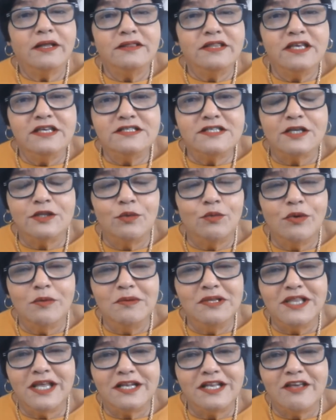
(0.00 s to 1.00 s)
And these are the
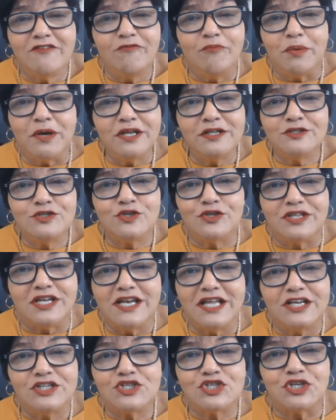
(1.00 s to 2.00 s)
women that give birth to
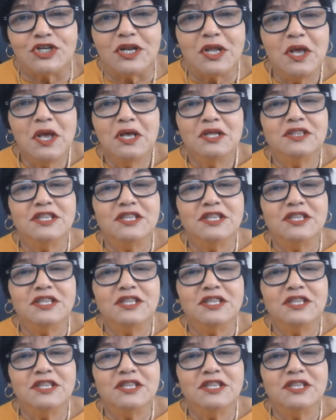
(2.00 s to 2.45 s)
the nation.